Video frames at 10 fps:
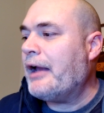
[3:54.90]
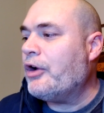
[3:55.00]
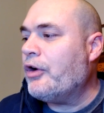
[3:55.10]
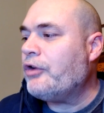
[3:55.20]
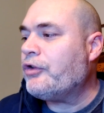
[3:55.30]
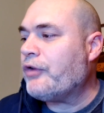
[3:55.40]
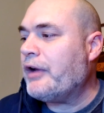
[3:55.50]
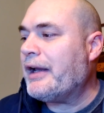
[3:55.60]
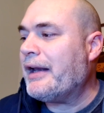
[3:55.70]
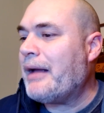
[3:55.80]
A good
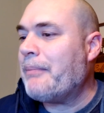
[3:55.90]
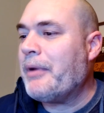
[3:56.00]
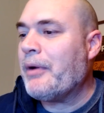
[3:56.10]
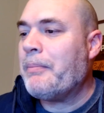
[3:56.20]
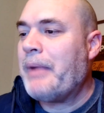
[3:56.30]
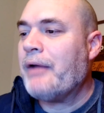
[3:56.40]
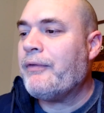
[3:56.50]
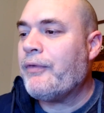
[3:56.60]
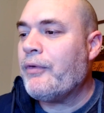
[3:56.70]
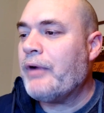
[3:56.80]
tree cannot bear
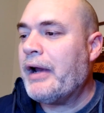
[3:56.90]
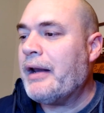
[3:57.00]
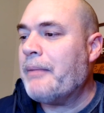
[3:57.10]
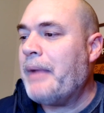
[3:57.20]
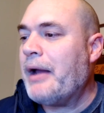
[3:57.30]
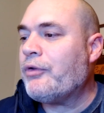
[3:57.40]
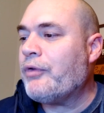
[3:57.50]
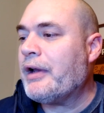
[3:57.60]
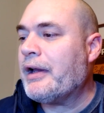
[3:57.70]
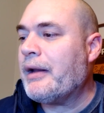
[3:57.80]
bad fruit, and a bad
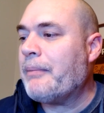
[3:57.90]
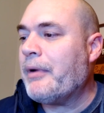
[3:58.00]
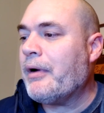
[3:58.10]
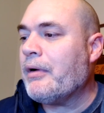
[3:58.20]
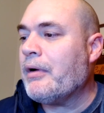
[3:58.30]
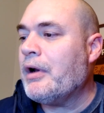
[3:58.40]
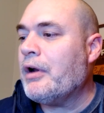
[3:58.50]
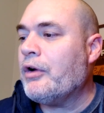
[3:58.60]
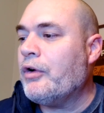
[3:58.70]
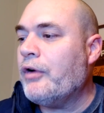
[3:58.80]
tree cannot bear
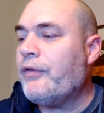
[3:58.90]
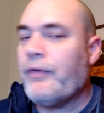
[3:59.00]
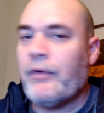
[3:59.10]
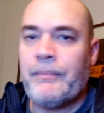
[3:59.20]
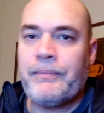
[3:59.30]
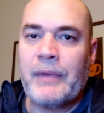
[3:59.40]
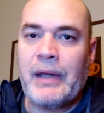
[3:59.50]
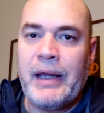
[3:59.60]
good fruit.